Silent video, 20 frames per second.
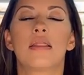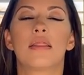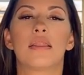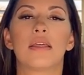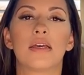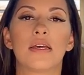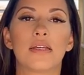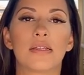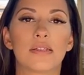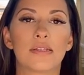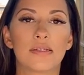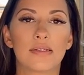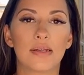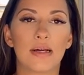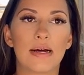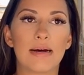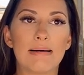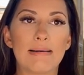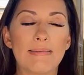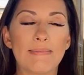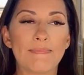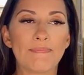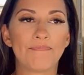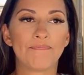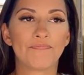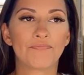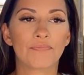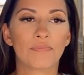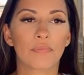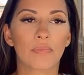this,
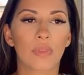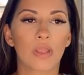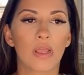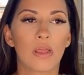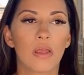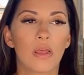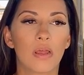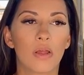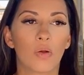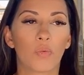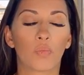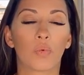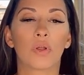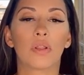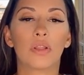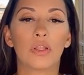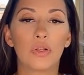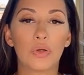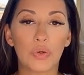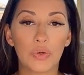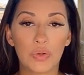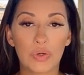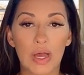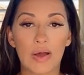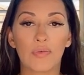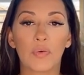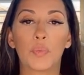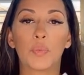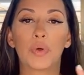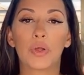you know, you
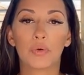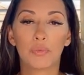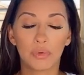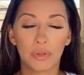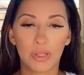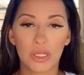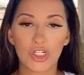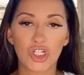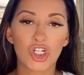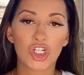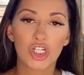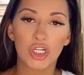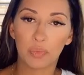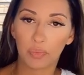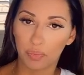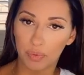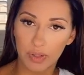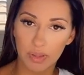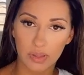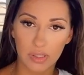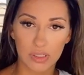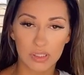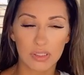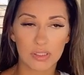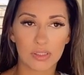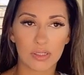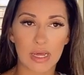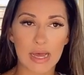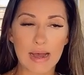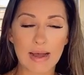have a weird relationship with
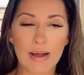this,